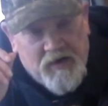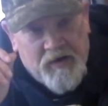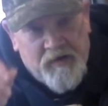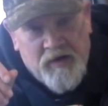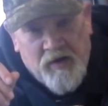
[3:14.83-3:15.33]

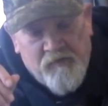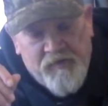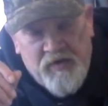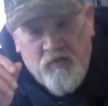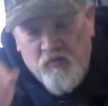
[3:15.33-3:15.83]
in the
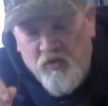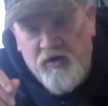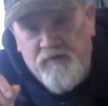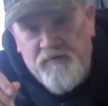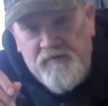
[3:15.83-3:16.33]
healthy
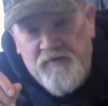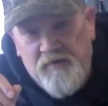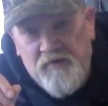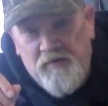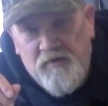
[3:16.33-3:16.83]
roots
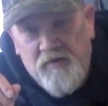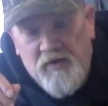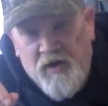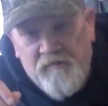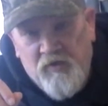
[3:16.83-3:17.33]

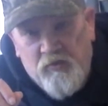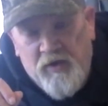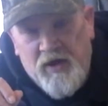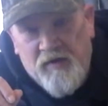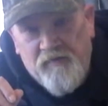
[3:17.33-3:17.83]
of your
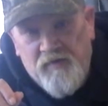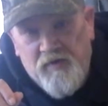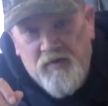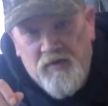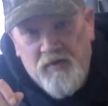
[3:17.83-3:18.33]
plants.
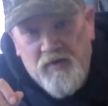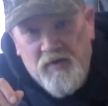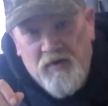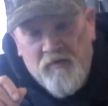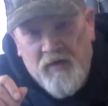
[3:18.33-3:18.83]

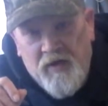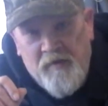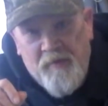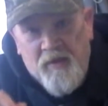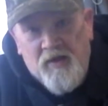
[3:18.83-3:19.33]

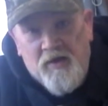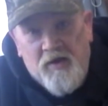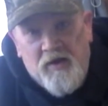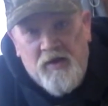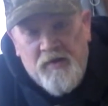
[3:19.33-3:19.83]
Okay,
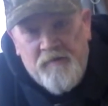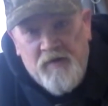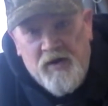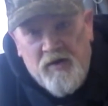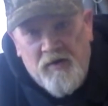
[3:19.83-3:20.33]
it
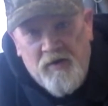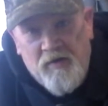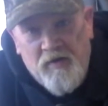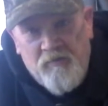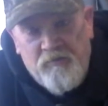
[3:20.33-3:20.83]

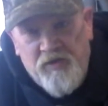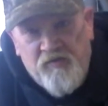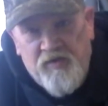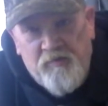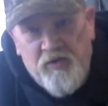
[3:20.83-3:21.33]

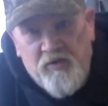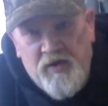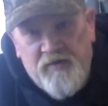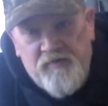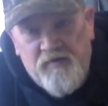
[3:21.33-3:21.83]
builds up your
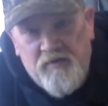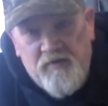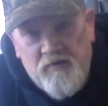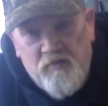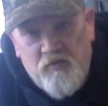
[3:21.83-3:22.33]
nice
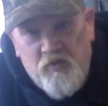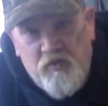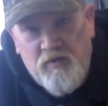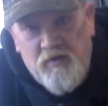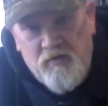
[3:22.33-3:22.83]

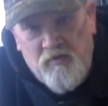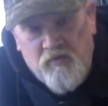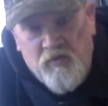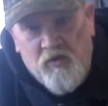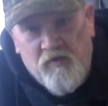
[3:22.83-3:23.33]
root
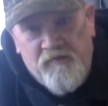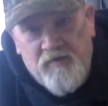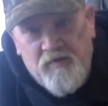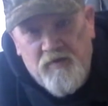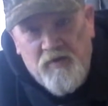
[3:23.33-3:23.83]
growth.
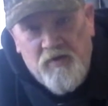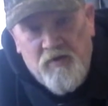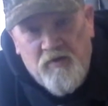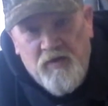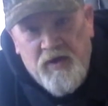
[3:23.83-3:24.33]

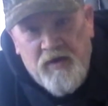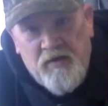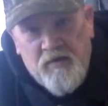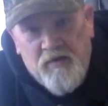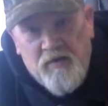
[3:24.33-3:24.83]
Okay,
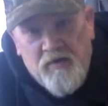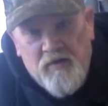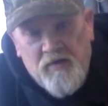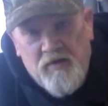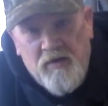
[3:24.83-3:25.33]

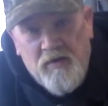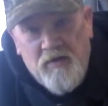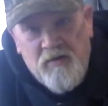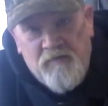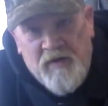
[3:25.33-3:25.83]

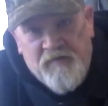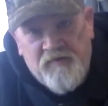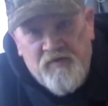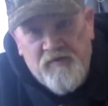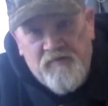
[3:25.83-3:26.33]

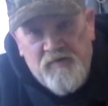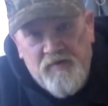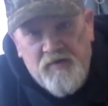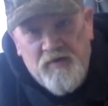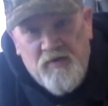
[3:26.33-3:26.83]
phosphorus.
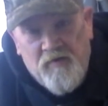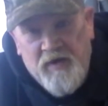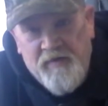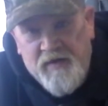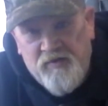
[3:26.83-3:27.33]

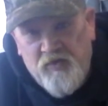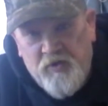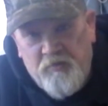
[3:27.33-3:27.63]
Okay, that's what